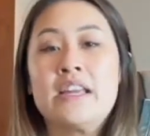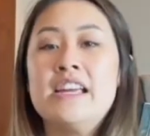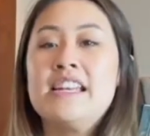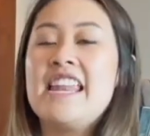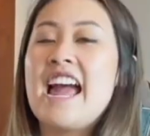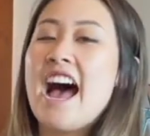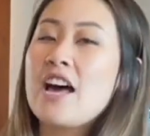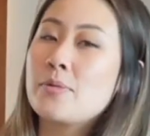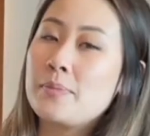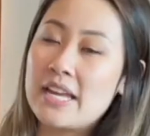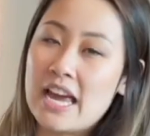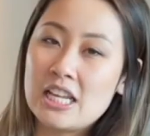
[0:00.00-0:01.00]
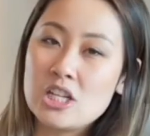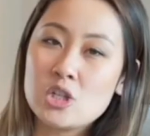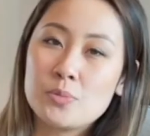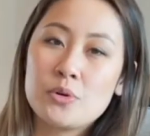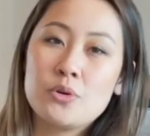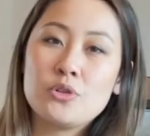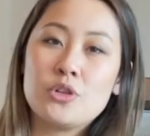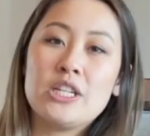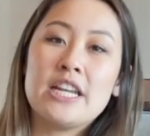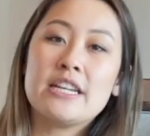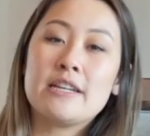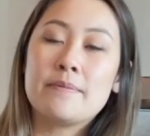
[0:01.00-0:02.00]
Now, how to be eligible, you
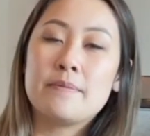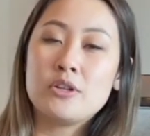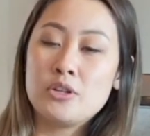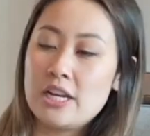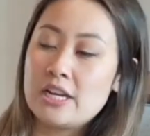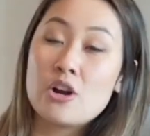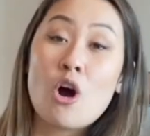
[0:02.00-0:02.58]
need an